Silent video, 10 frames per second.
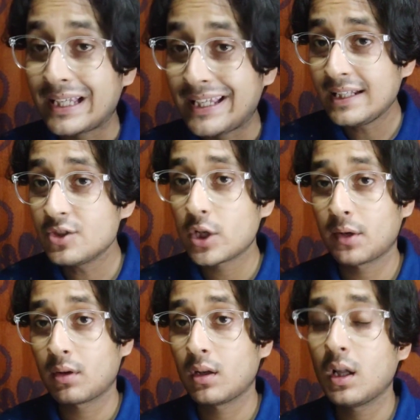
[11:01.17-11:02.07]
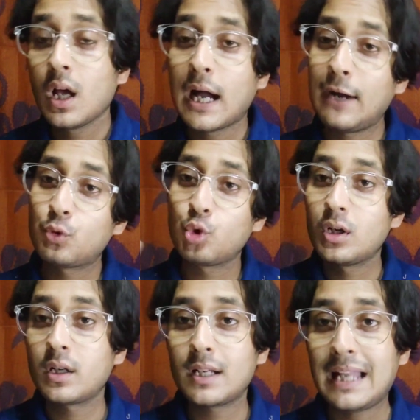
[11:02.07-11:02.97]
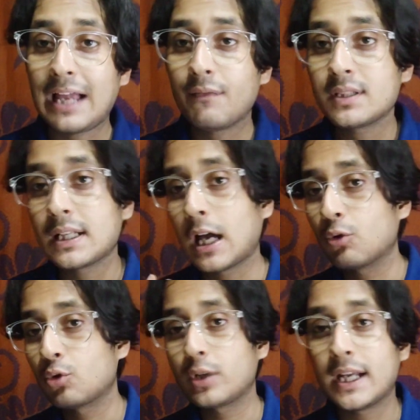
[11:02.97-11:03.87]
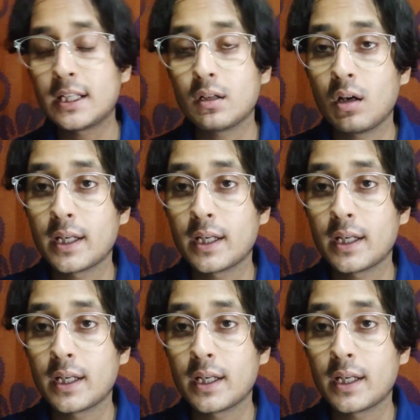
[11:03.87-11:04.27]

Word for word: in general how to learn a language and how to get it,